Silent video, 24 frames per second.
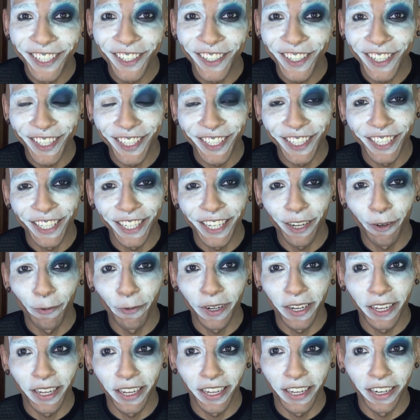as you can see, I
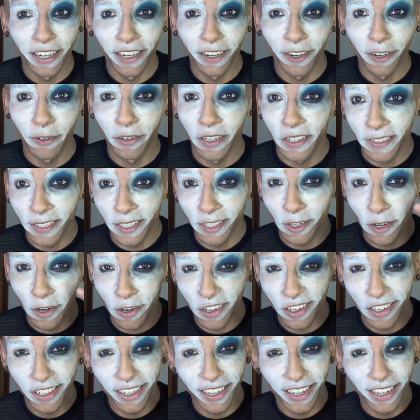went ahead and already
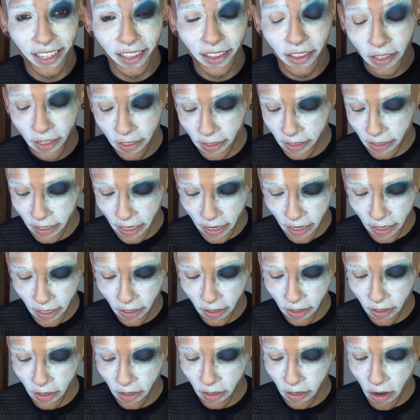started on this
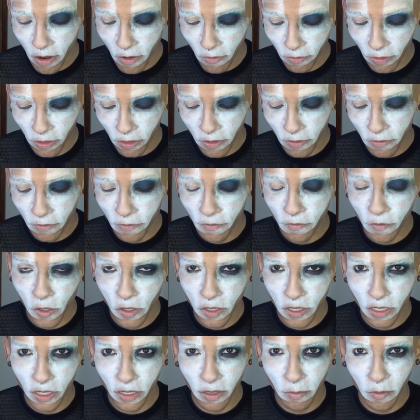side, and the
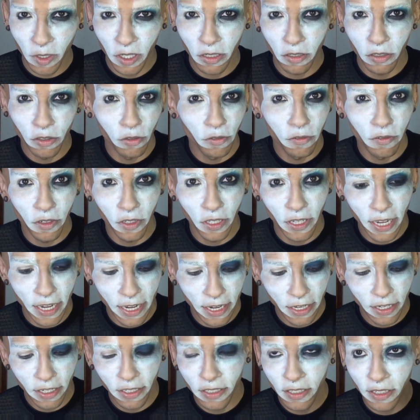first thing I'm going to do for the
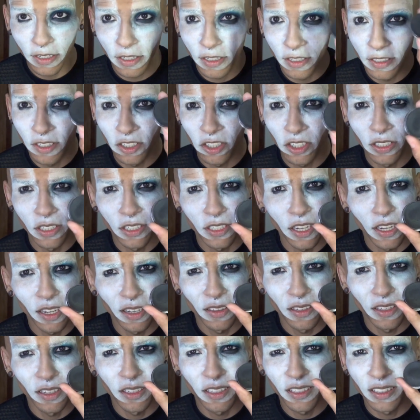eyes is just
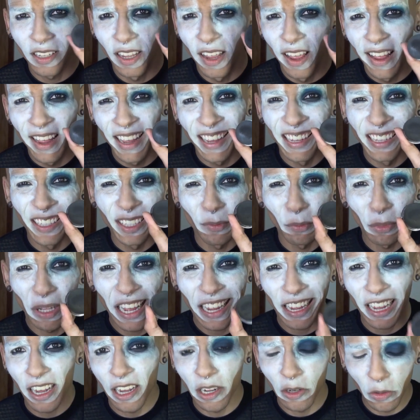take this. It's
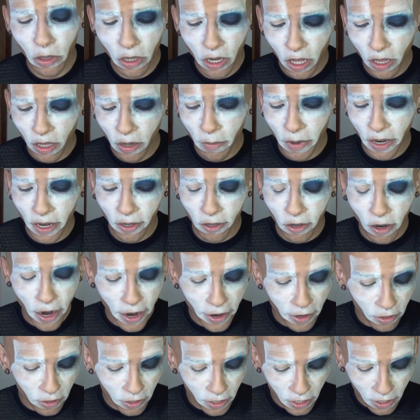Black Aquacolor by
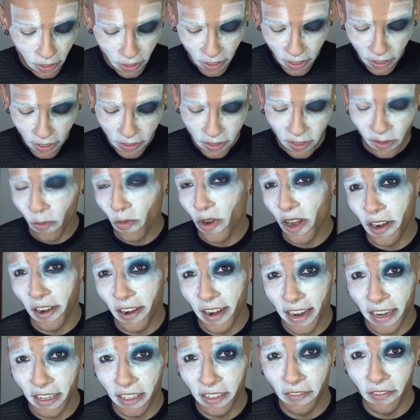Kryolan. It's water
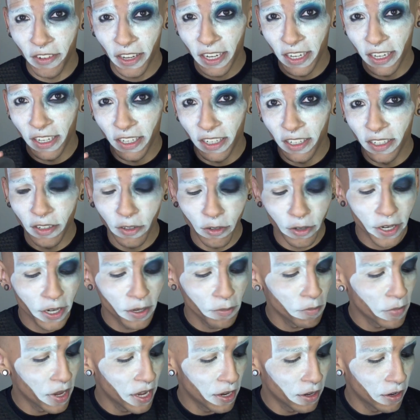activated
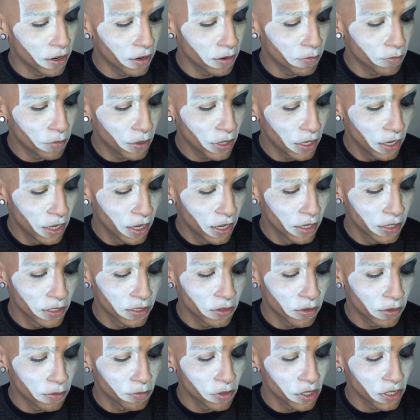cream makeup,
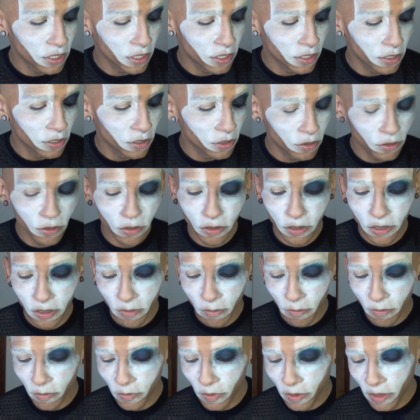so I'm just going to
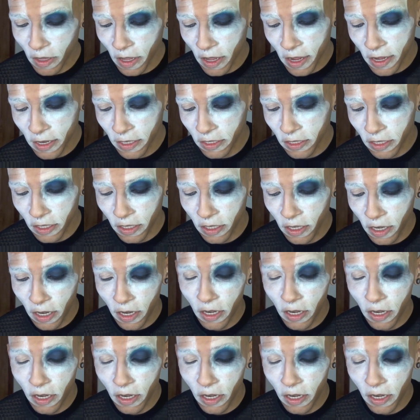use that